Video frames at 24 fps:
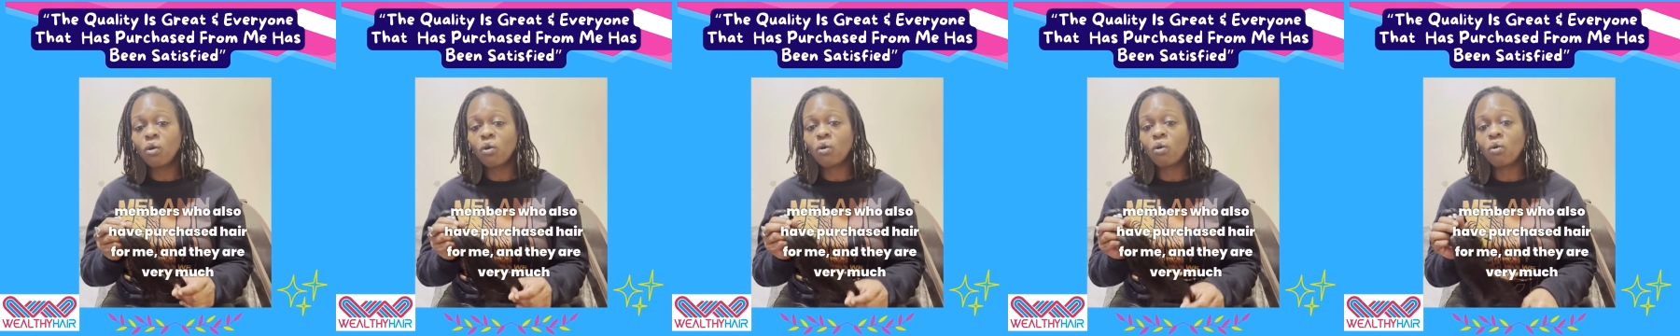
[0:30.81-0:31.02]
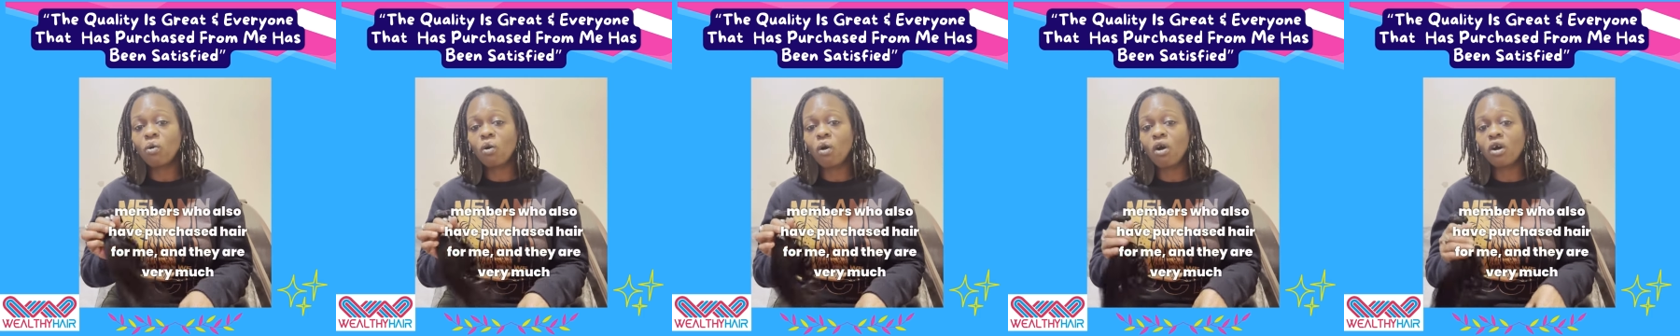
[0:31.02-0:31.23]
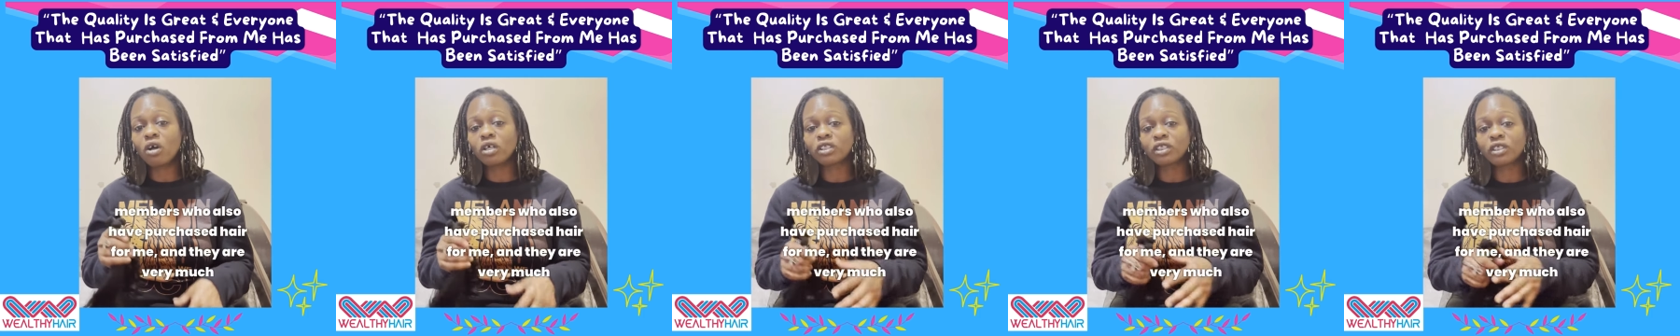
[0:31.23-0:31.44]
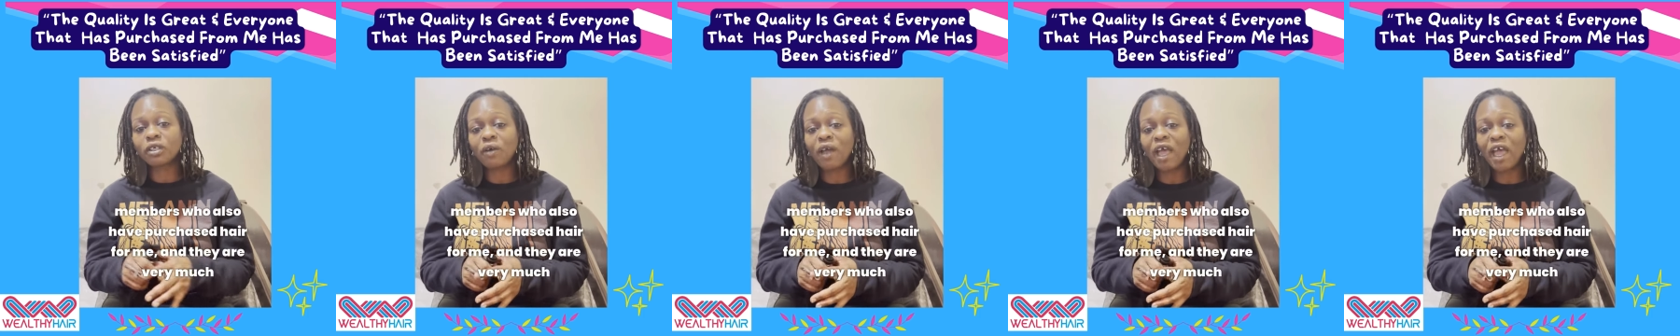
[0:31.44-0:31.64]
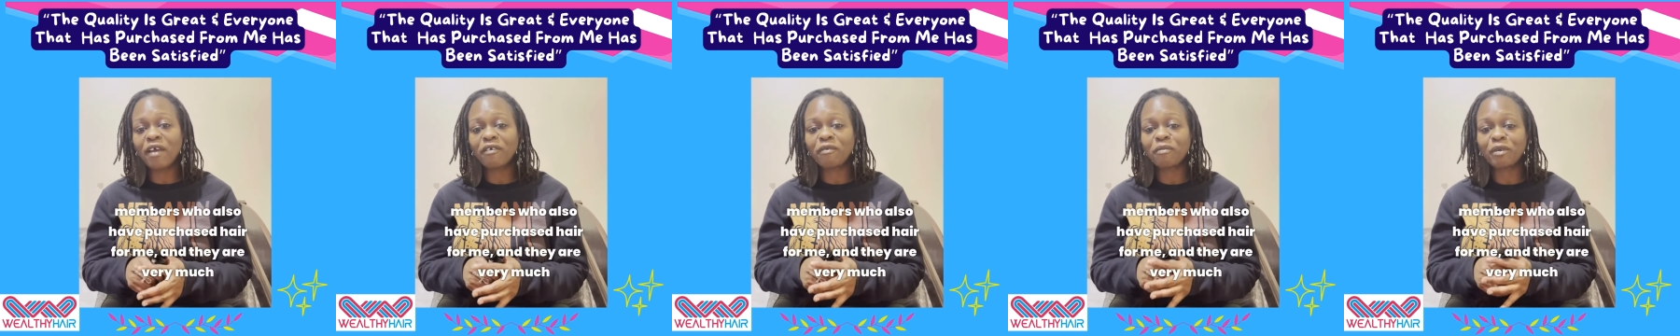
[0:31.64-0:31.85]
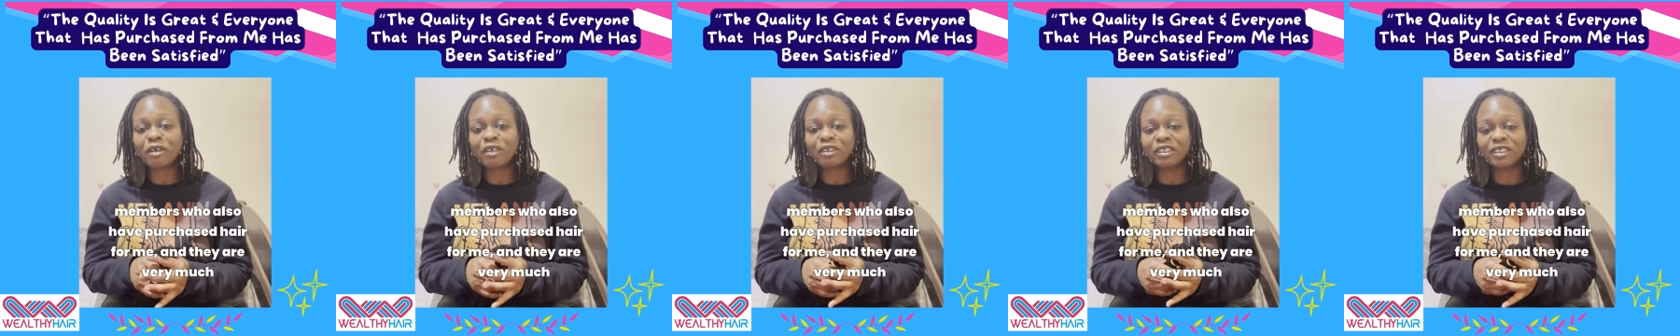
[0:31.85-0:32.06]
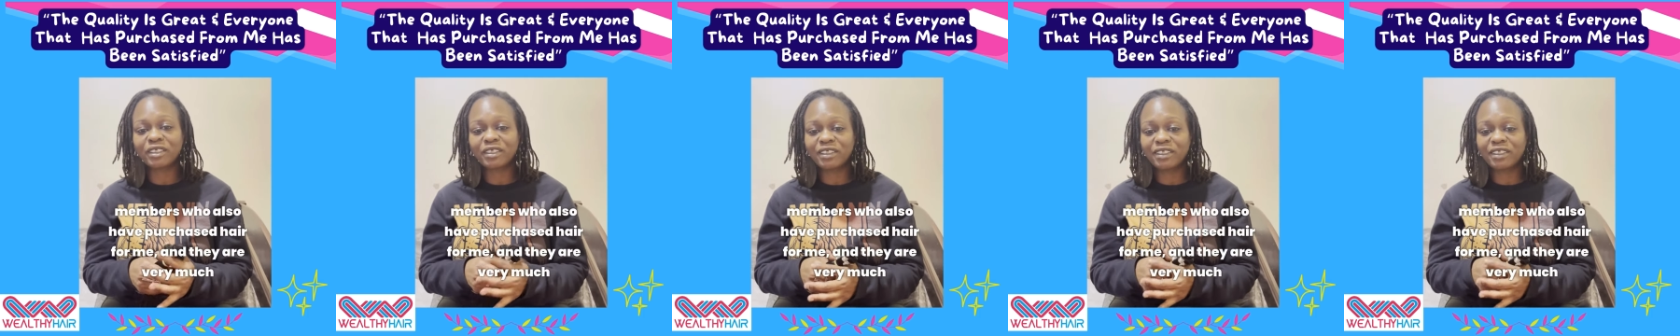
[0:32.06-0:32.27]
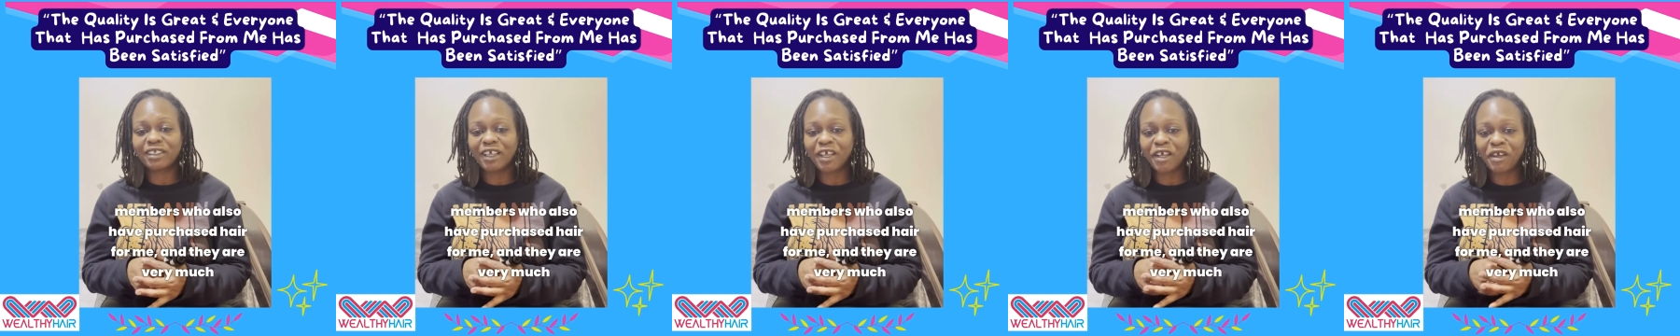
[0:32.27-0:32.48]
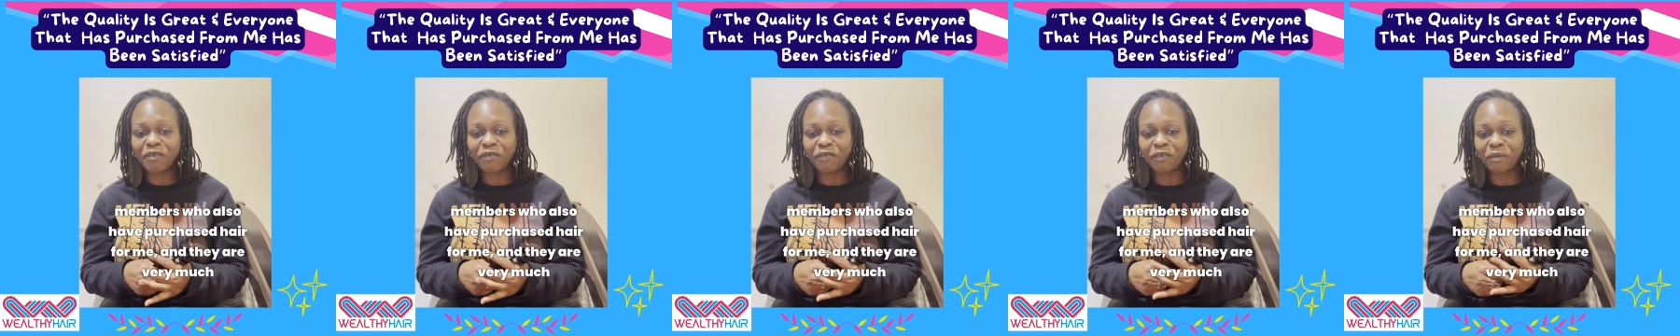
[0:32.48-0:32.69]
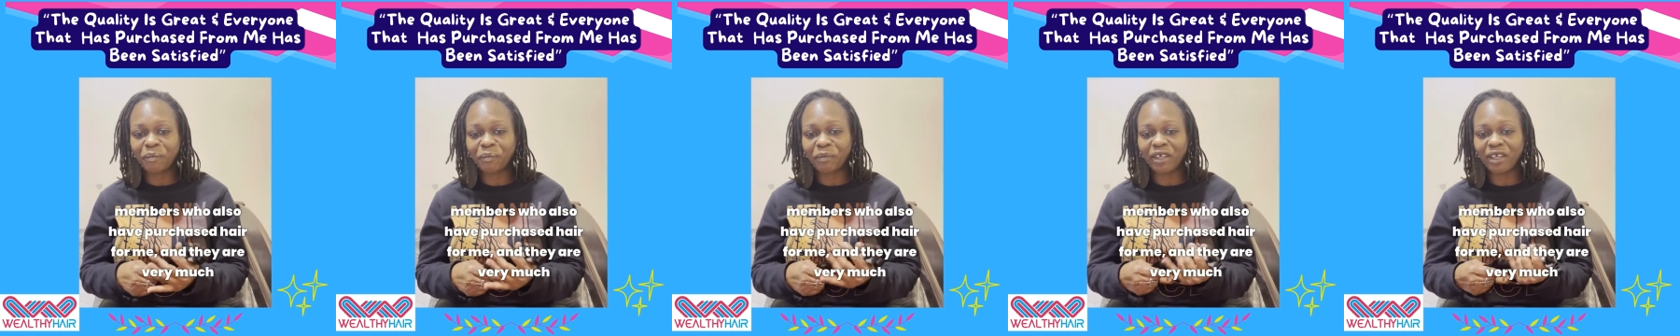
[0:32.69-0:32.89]
who also have purchased hair
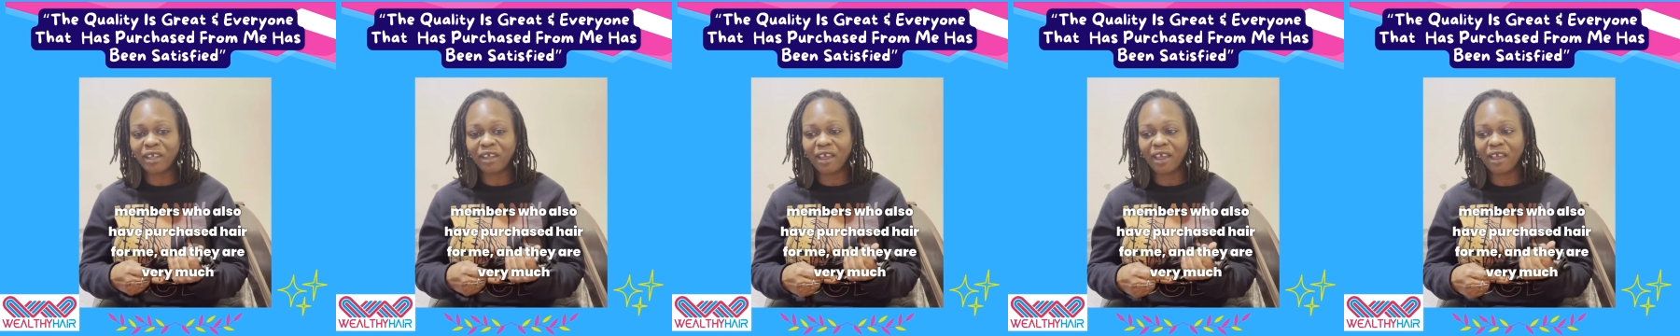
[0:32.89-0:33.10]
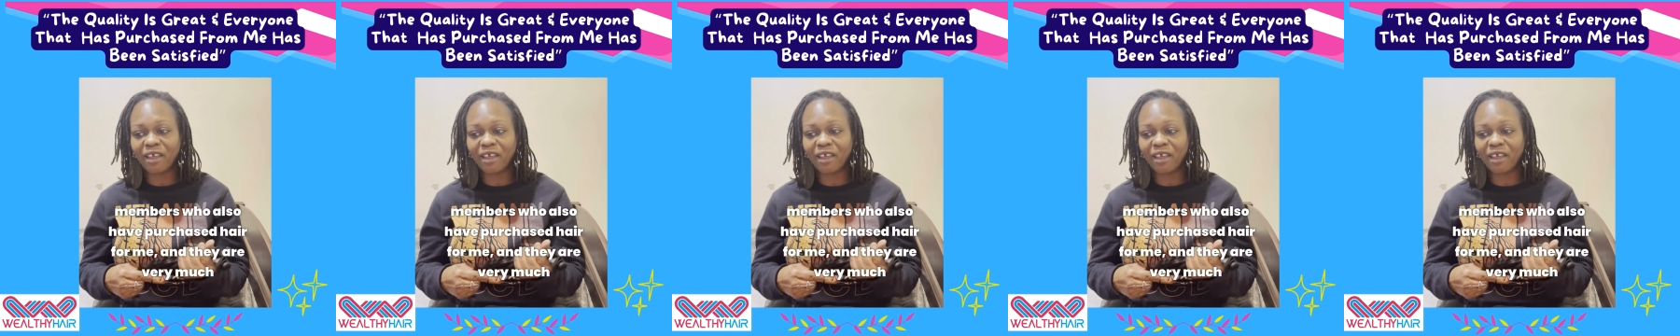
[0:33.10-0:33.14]
from me.